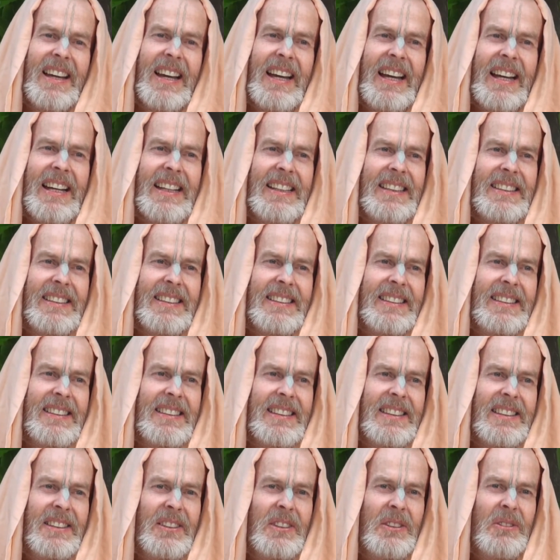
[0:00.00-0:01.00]
and
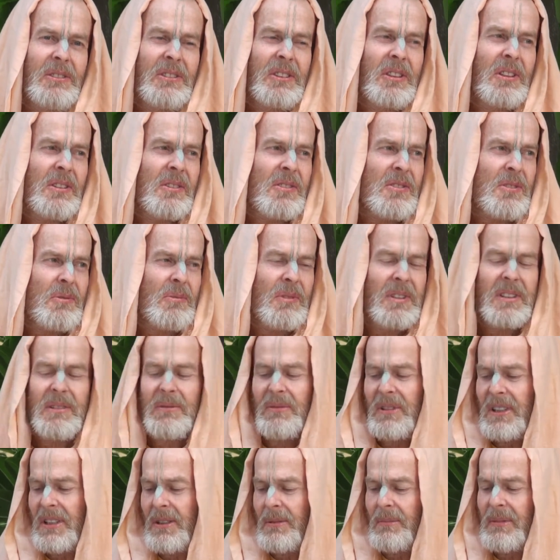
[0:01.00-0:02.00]
who knows
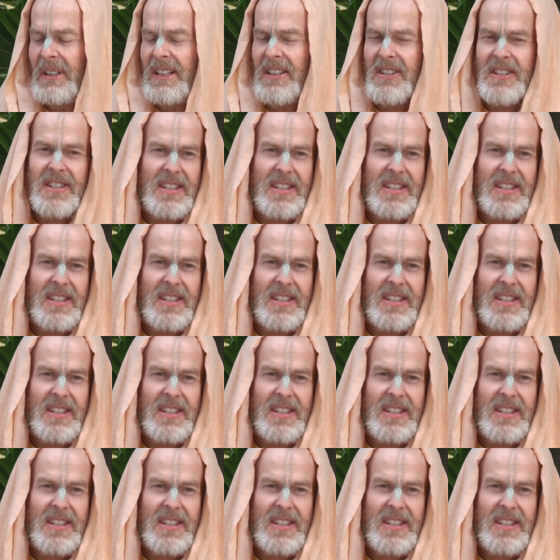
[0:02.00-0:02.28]
what you might